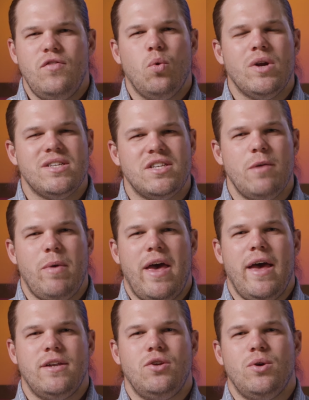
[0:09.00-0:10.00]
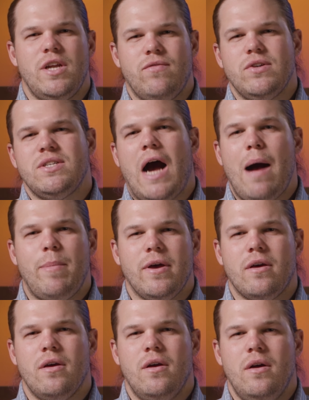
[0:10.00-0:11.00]
If you want to skip ahead to a different
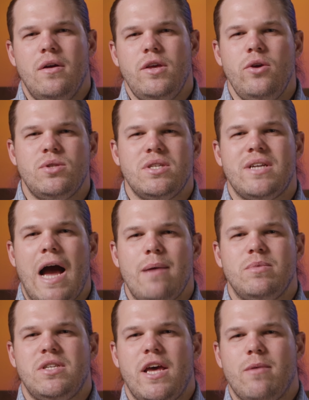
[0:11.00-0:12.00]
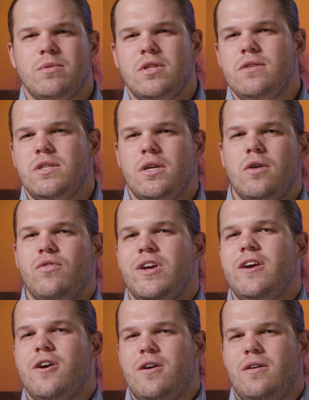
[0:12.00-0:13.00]
topic, use the timestamps listed over
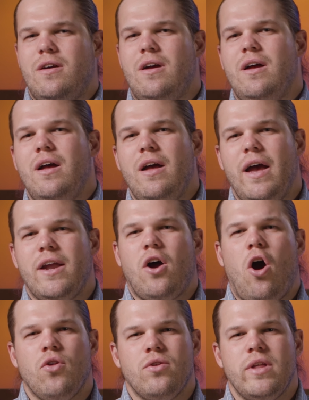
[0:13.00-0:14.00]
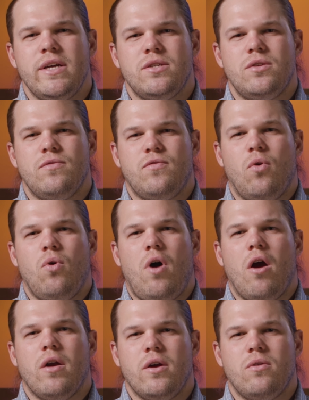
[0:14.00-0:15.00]
here. And all the links to full
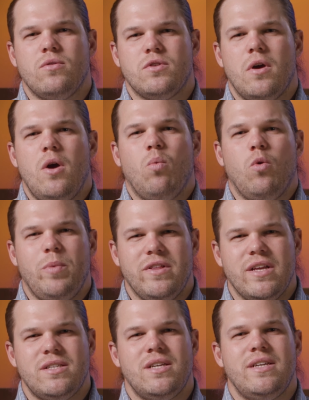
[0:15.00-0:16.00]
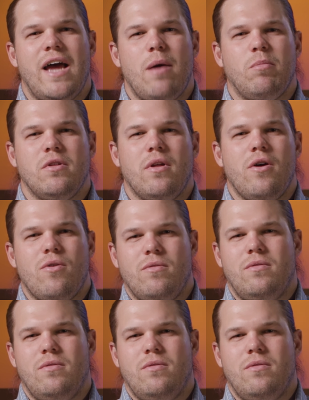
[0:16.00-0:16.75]
articles will be listed down below.